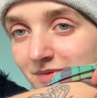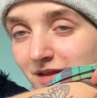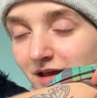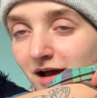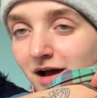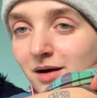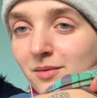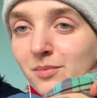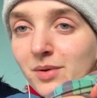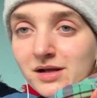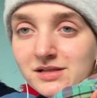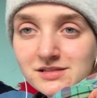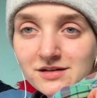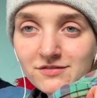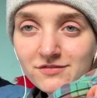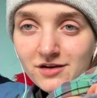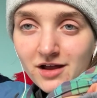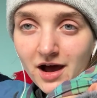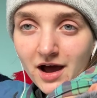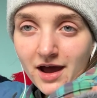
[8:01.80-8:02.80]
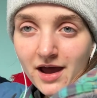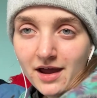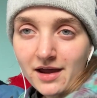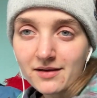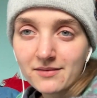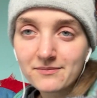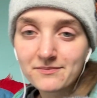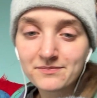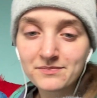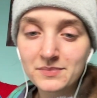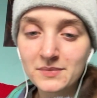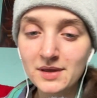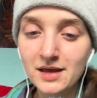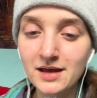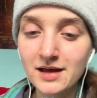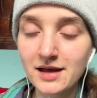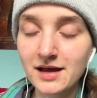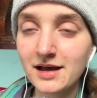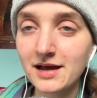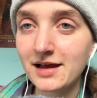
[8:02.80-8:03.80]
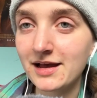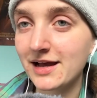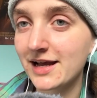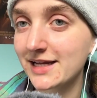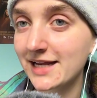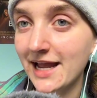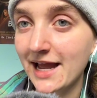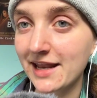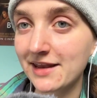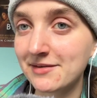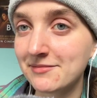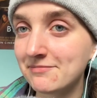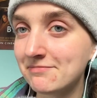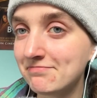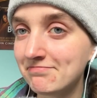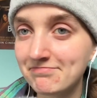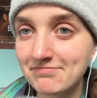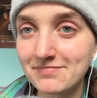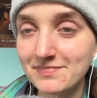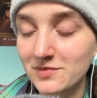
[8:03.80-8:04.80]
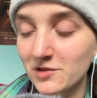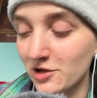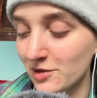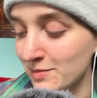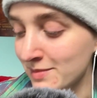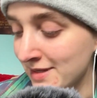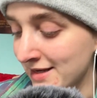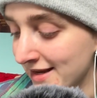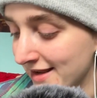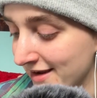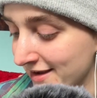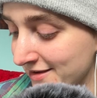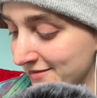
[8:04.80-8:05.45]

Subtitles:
a butterfly. Again, no meaning.